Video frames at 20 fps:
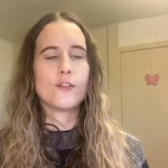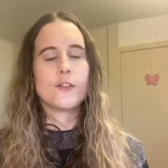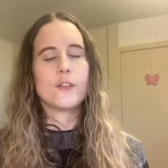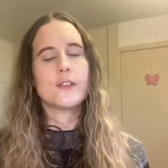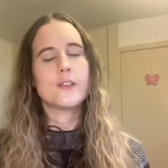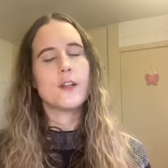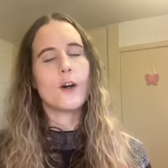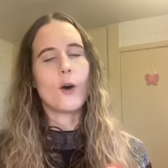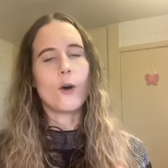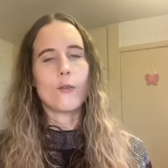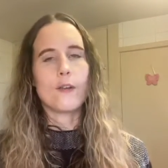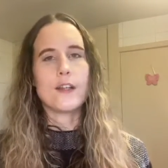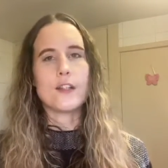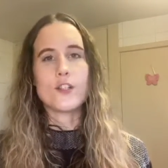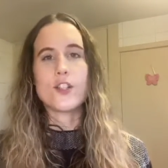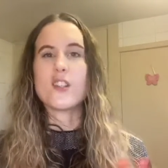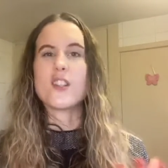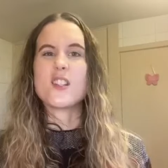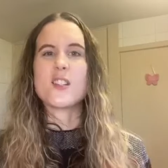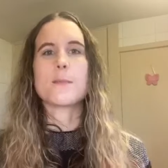orange and
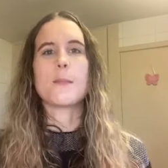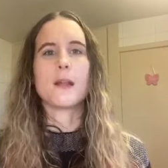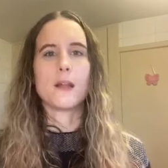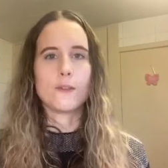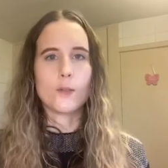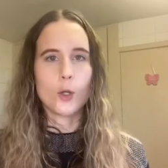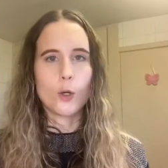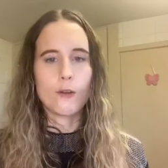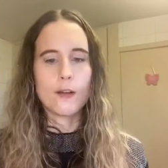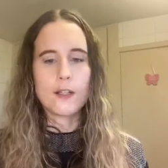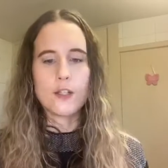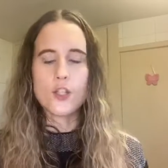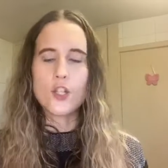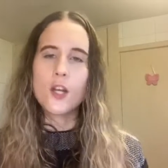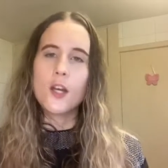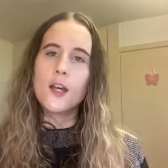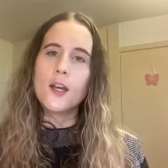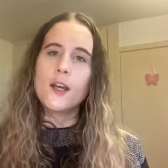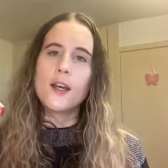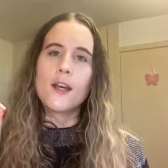the smell of orange
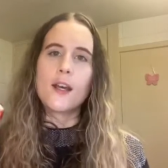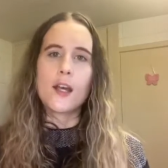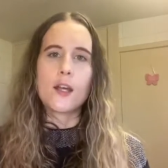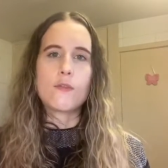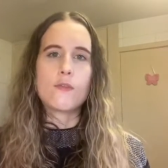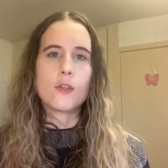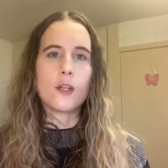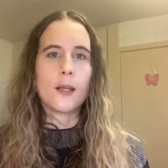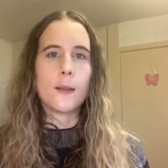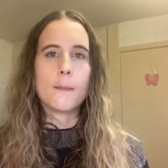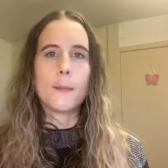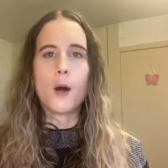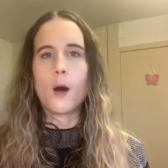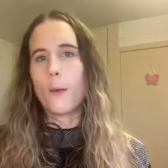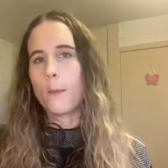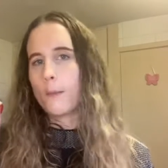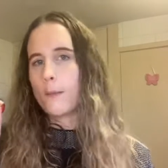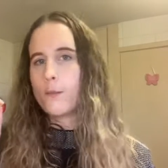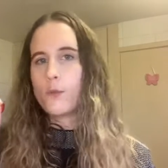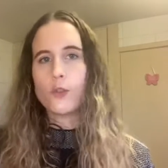if the lip balm
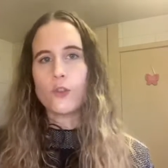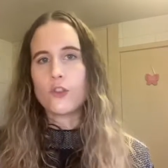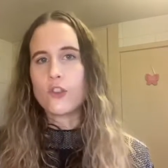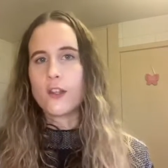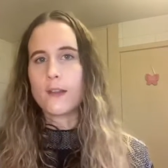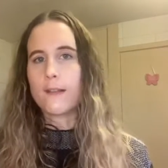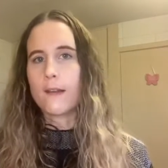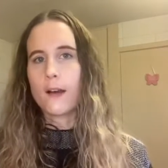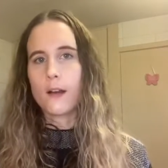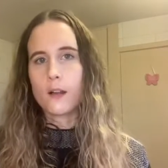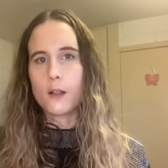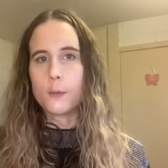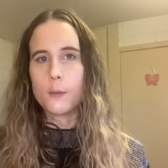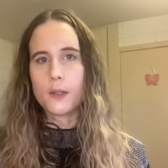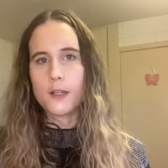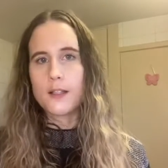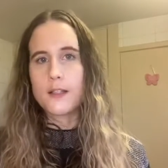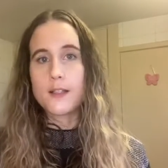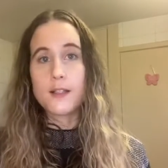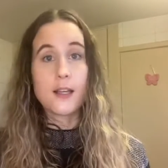does exactly what
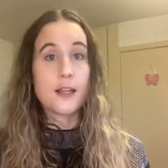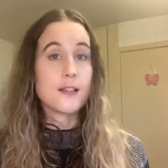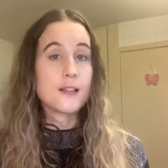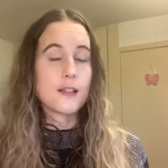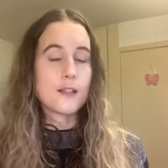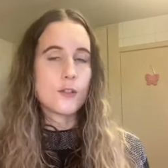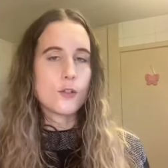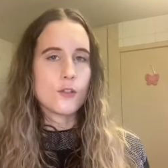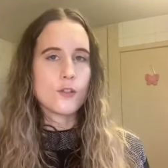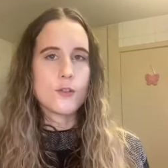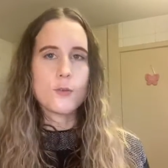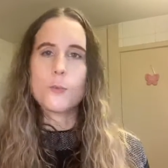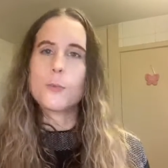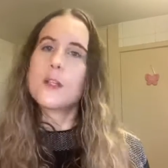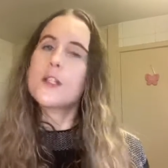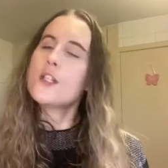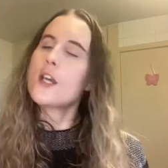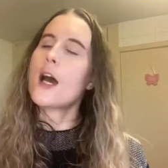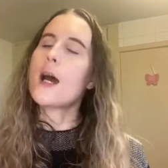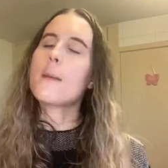it says it does, which
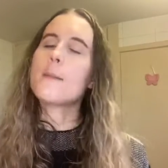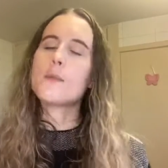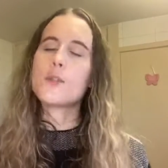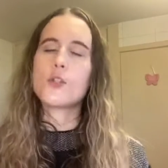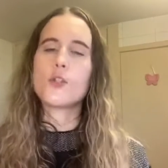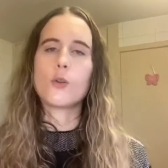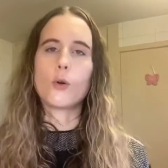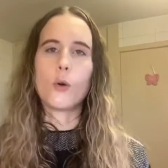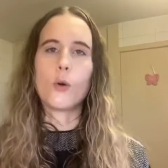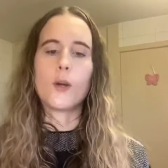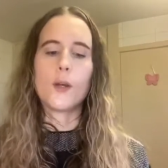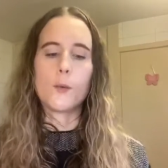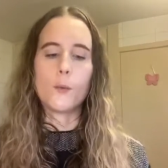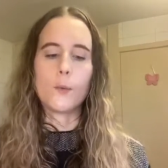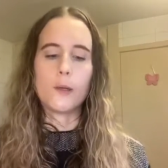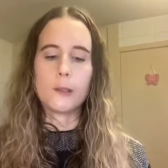I'm sure it will.